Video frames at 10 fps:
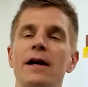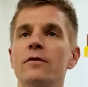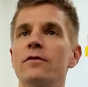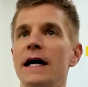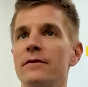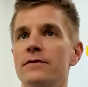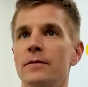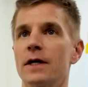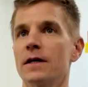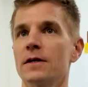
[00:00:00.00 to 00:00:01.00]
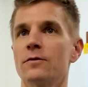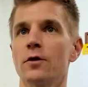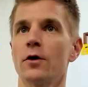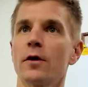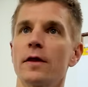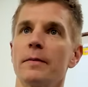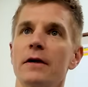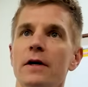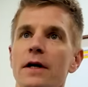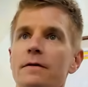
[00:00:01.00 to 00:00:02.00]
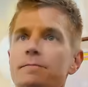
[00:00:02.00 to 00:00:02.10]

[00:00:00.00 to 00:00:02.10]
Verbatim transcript: of aftermarket for North America.